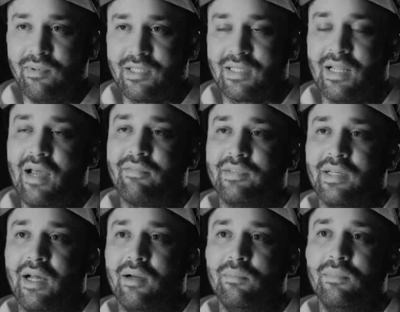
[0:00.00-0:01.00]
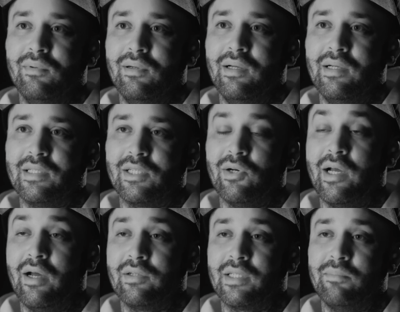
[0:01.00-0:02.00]
much laughed at him until I
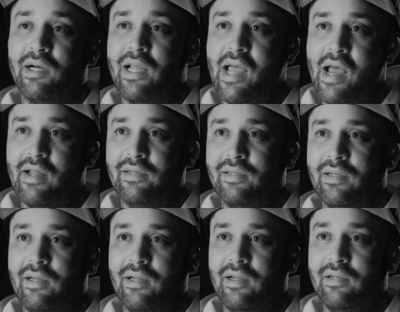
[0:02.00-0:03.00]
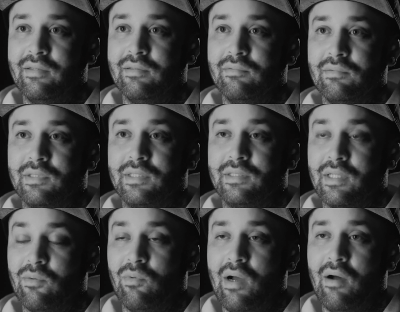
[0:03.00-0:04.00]
held it in my hand and said,
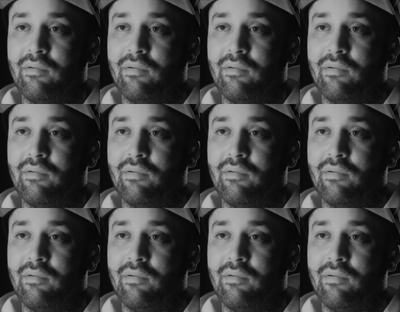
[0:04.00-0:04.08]
wow,